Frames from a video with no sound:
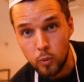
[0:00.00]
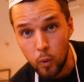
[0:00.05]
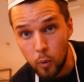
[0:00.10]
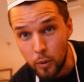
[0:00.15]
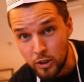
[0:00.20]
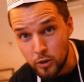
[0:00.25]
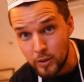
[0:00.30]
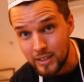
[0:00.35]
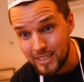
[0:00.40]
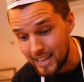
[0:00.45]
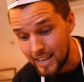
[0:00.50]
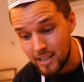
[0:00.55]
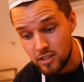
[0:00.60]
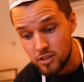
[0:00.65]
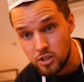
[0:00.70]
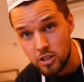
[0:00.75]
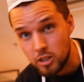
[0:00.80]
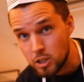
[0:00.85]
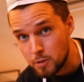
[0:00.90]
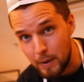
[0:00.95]
So what we're doing today
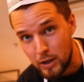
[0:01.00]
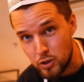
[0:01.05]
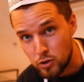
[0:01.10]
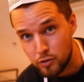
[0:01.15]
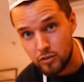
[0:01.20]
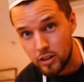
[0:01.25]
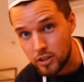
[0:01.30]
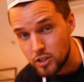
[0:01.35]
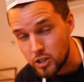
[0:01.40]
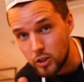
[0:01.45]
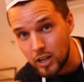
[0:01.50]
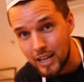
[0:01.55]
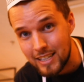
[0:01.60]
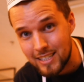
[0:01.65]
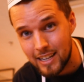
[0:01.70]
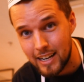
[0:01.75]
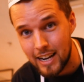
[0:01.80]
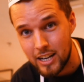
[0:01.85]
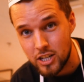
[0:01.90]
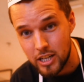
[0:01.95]
isn't just special for us. You
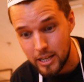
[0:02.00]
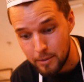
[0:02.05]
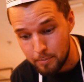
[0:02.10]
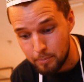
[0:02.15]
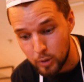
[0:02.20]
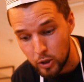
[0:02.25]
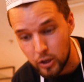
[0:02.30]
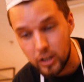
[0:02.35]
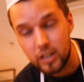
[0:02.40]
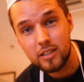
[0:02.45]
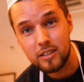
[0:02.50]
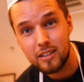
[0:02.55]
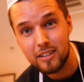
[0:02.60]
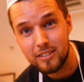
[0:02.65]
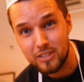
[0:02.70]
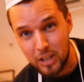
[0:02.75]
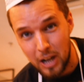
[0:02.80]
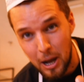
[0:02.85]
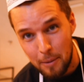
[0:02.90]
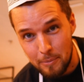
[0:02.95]
guys can actually book
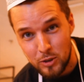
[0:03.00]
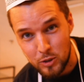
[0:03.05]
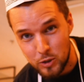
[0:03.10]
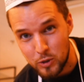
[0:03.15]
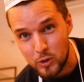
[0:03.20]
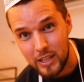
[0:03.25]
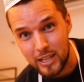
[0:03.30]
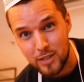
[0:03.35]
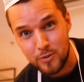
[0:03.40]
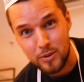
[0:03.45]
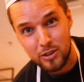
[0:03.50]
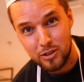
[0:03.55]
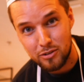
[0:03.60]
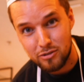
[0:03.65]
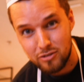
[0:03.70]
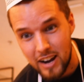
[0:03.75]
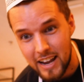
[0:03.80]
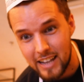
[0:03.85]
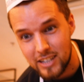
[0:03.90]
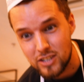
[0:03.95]
to come and do this with your
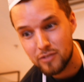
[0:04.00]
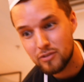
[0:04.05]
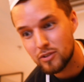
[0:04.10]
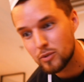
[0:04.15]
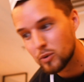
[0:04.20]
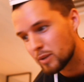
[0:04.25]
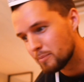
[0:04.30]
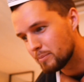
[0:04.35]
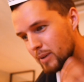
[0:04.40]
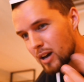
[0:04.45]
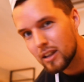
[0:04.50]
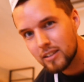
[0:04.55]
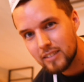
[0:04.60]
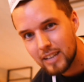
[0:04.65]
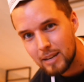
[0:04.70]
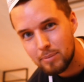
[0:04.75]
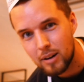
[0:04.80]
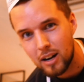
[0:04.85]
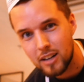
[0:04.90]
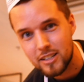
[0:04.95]
friends if you want a
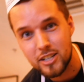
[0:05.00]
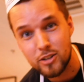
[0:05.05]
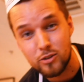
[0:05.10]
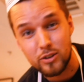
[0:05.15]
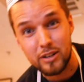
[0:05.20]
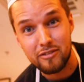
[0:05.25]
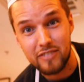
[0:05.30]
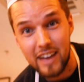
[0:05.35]
birthday party or an